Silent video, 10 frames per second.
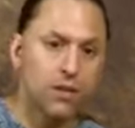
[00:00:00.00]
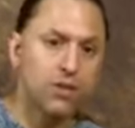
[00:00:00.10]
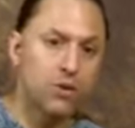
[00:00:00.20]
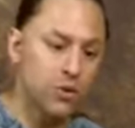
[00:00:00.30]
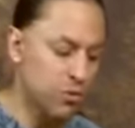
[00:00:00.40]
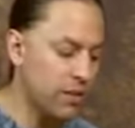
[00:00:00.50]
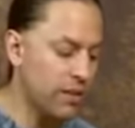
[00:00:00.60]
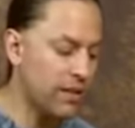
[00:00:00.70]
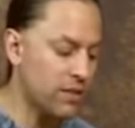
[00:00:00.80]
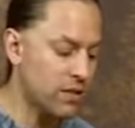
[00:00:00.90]
So it's
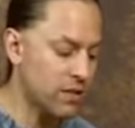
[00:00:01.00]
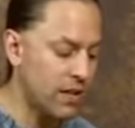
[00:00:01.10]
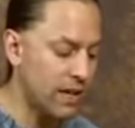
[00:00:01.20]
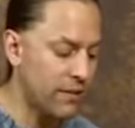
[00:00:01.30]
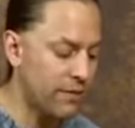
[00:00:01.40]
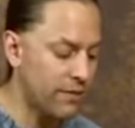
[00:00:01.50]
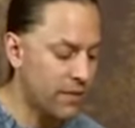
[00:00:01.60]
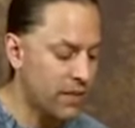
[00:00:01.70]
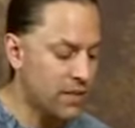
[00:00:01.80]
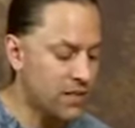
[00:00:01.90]
really this kind of
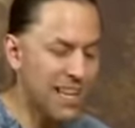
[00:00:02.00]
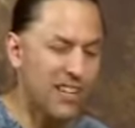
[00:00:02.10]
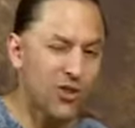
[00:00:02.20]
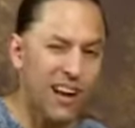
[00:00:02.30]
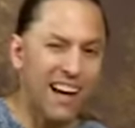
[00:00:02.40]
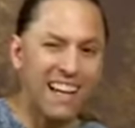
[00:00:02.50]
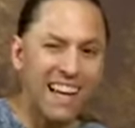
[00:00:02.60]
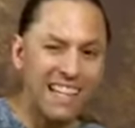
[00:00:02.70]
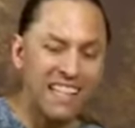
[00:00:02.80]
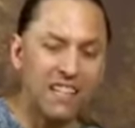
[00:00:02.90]
Satriani
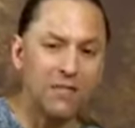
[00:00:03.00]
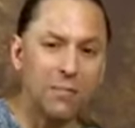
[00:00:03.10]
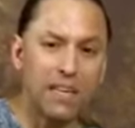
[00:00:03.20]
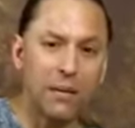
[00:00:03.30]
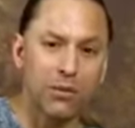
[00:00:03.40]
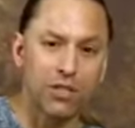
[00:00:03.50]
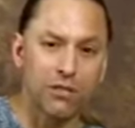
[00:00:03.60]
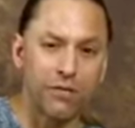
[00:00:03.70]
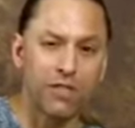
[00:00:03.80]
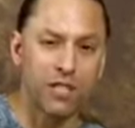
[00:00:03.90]
idea of being able
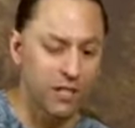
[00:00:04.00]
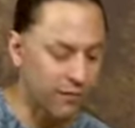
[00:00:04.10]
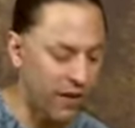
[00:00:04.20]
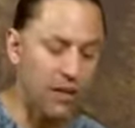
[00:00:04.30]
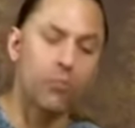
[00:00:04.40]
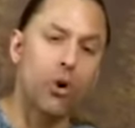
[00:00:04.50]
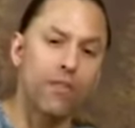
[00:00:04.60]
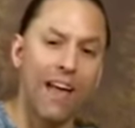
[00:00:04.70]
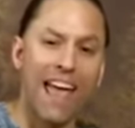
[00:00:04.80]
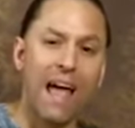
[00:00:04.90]
to develop more
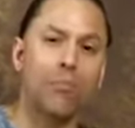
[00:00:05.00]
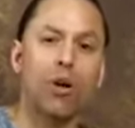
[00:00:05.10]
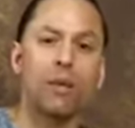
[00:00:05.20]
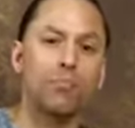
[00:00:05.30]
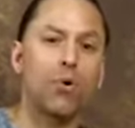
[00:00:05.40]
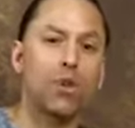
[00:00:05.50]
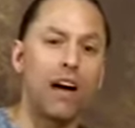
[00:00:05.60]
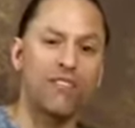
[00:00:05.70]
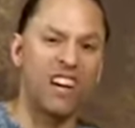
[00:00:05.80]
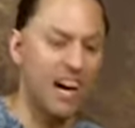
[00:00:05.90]
of a hammer-on
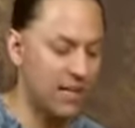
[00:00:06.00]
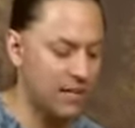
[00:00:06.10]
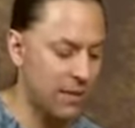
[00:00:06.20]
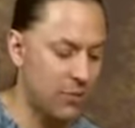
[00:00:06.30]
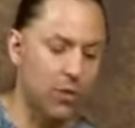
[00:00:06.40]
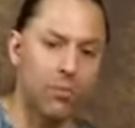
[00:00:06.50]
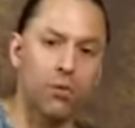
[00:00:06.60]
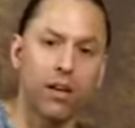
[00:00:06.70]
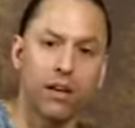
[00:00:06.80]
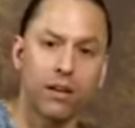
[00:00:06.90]
pull-off concept when you're
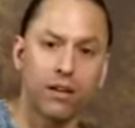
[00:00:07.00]
playing.